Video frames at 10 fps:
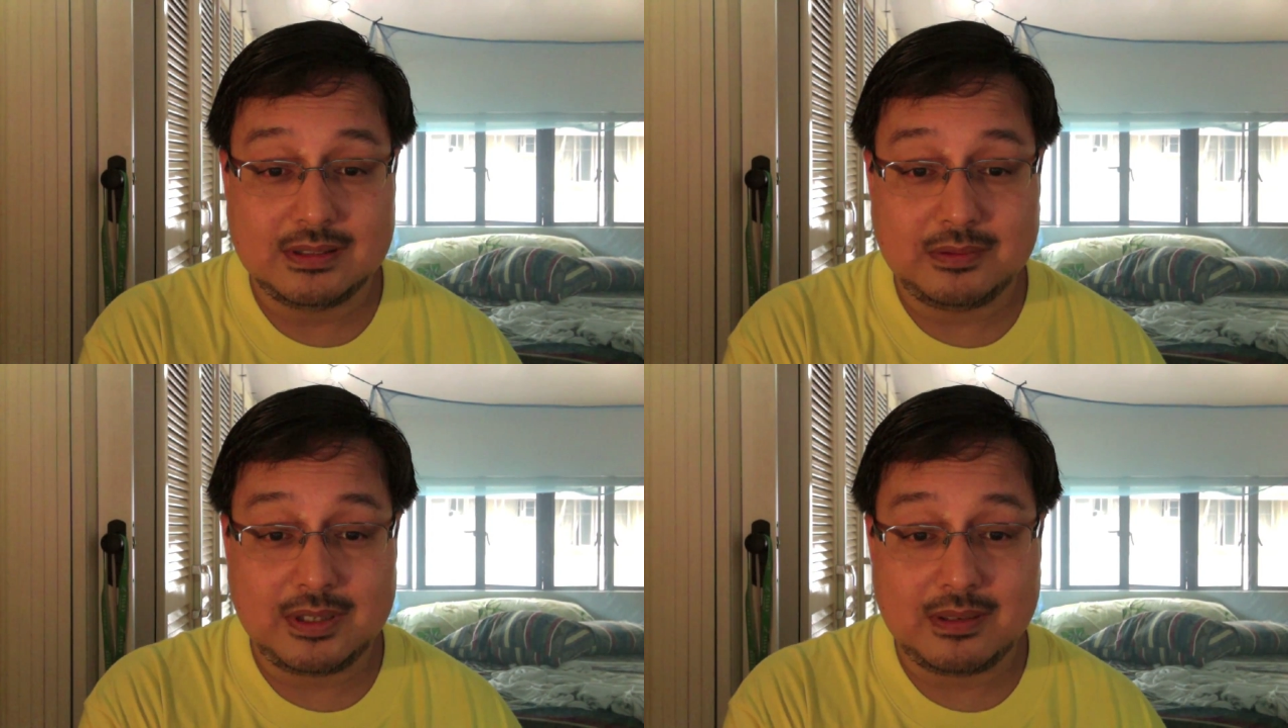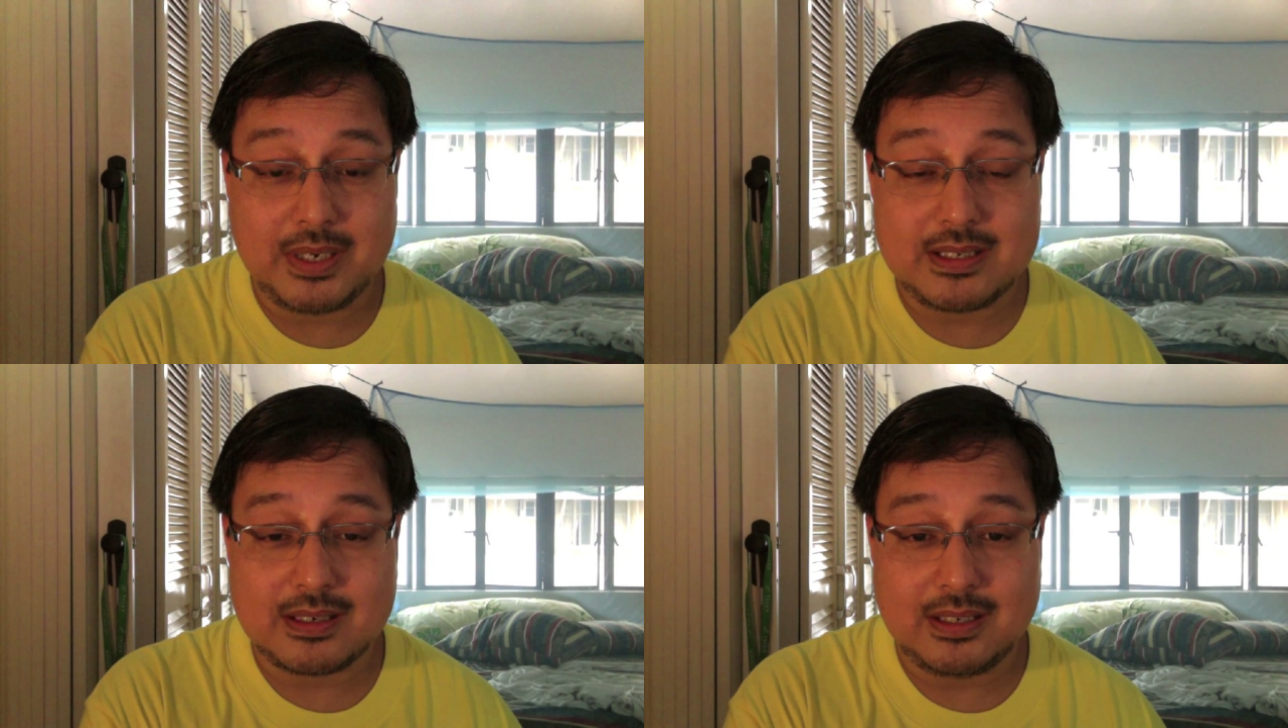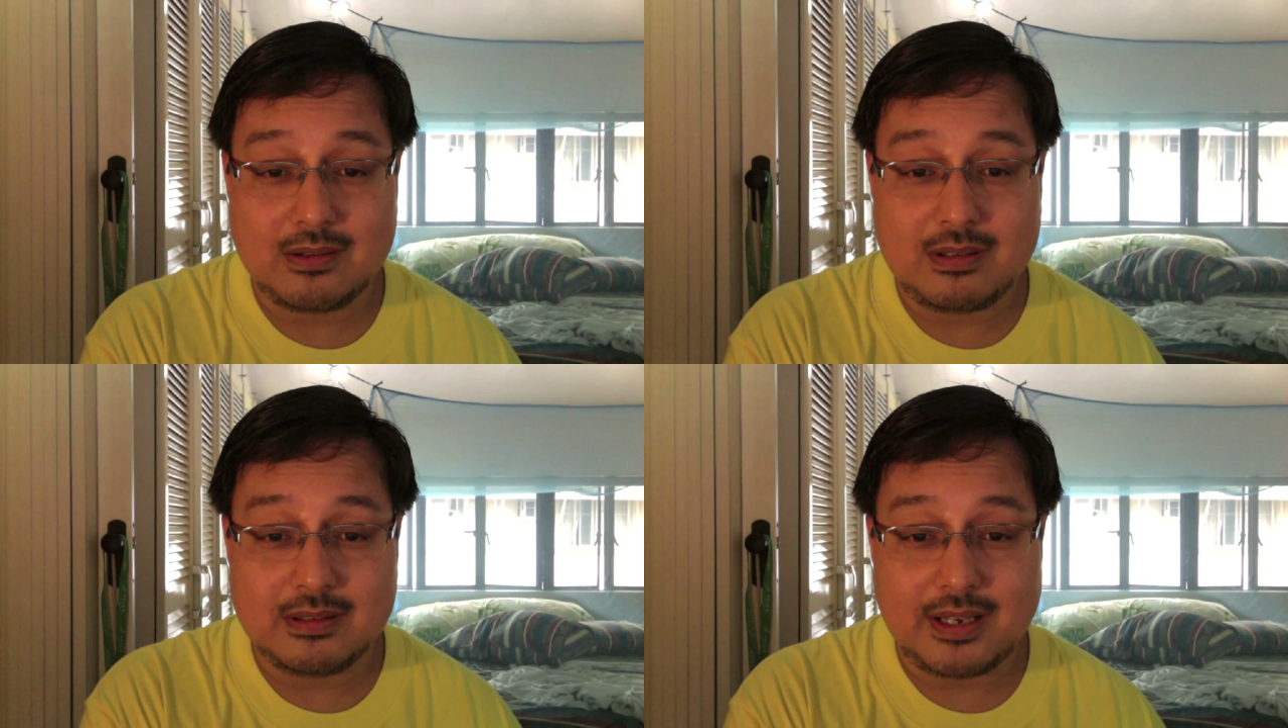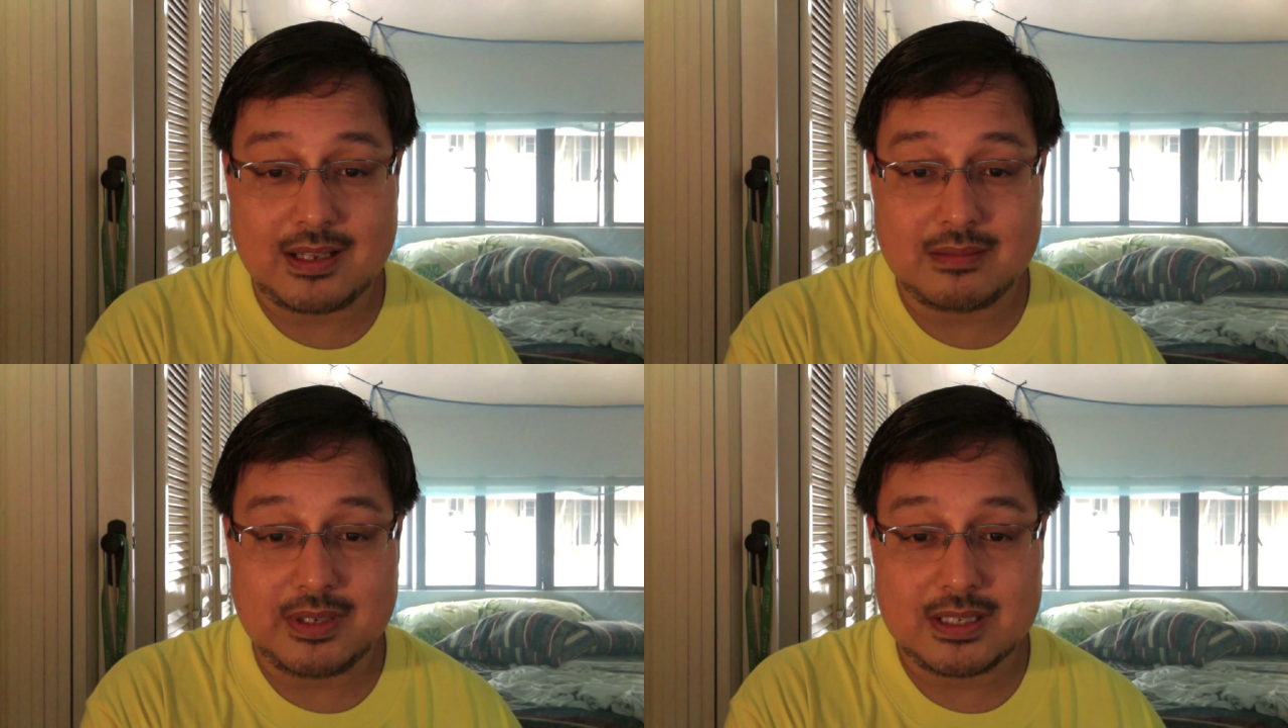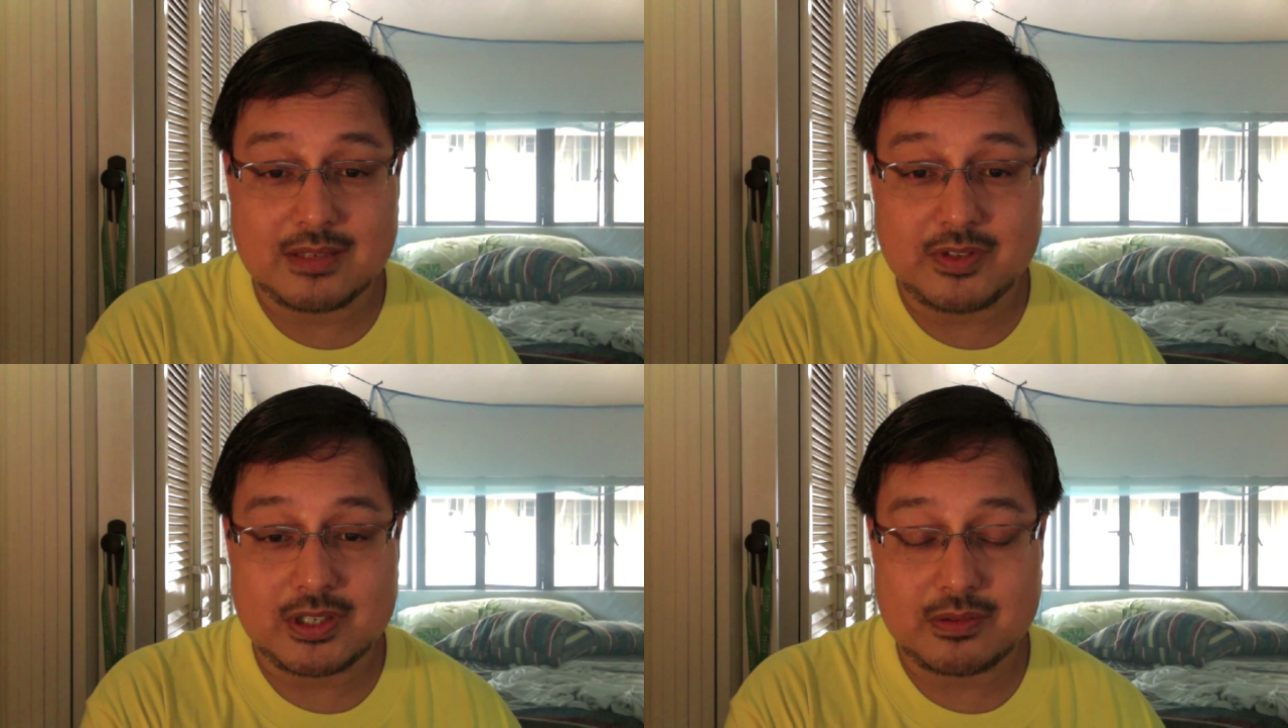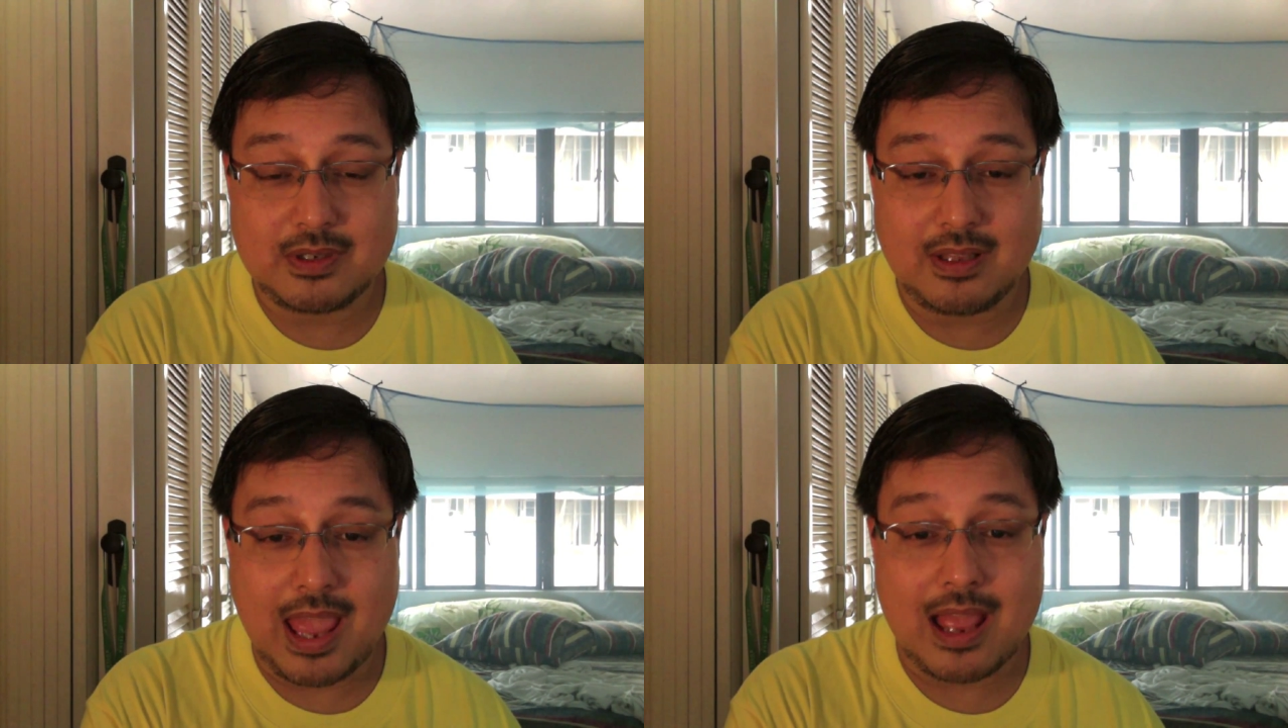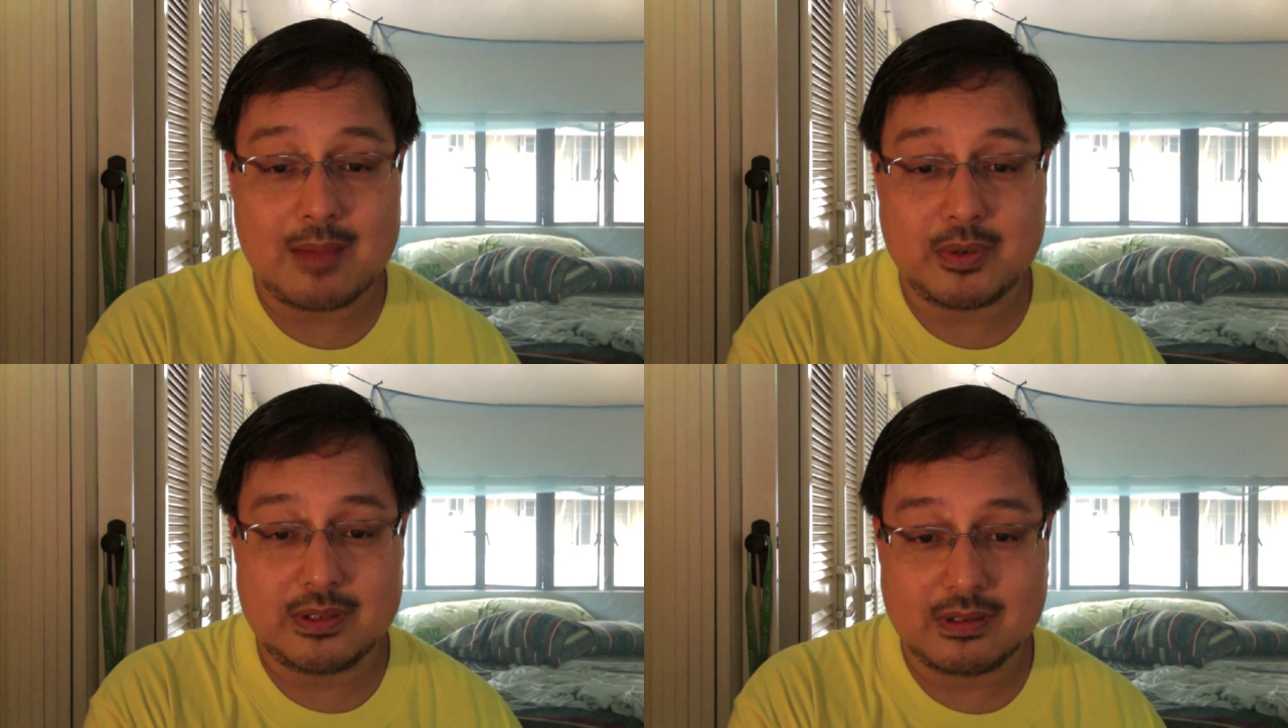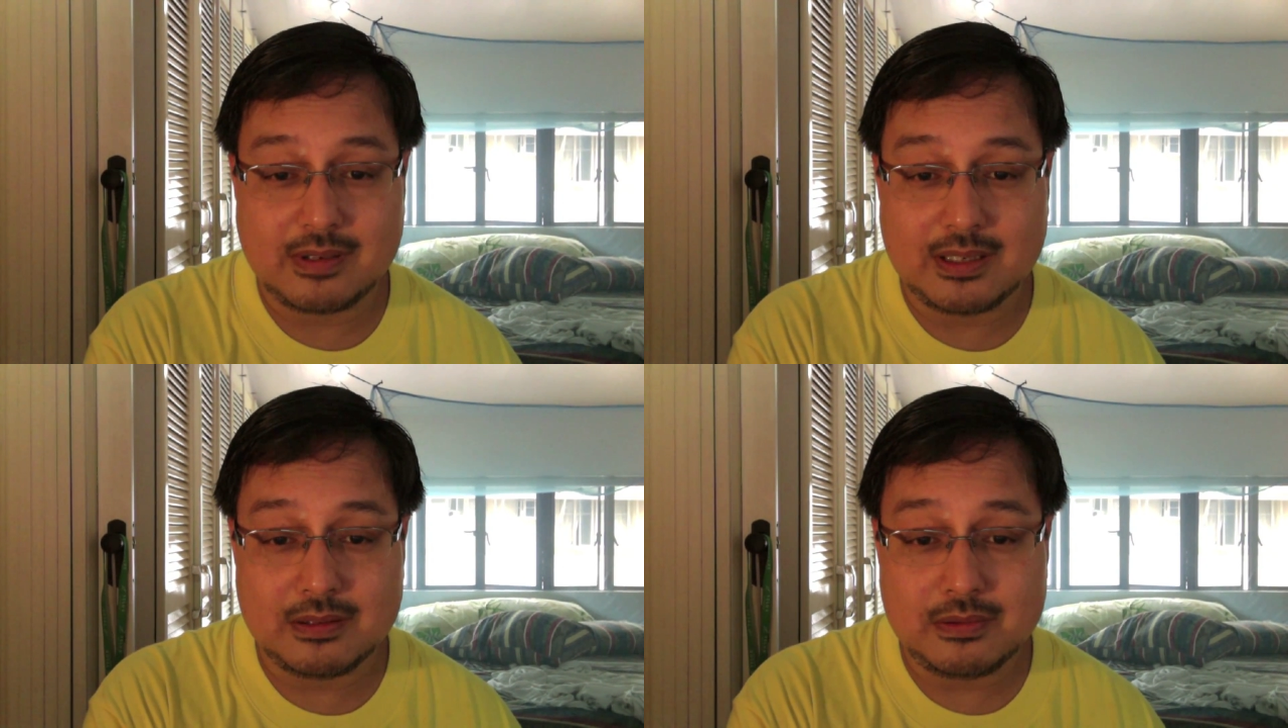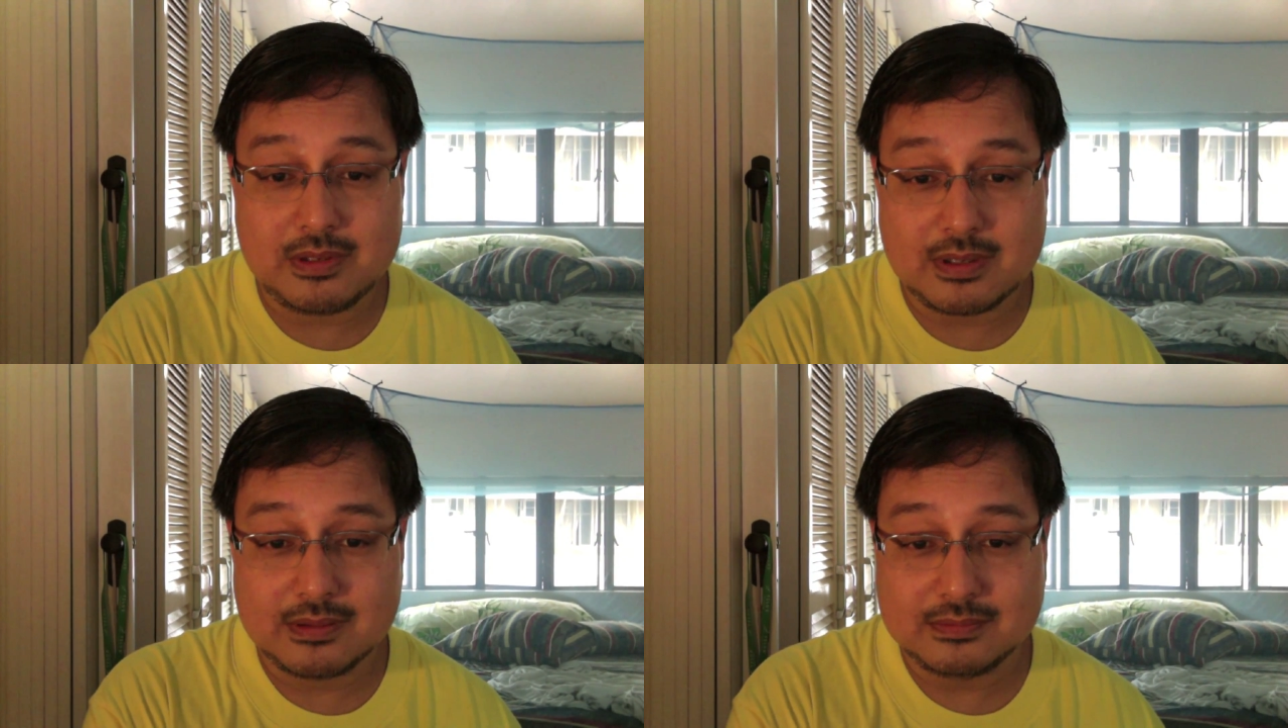Where basically all the enemies of Israel gang up on her and lose.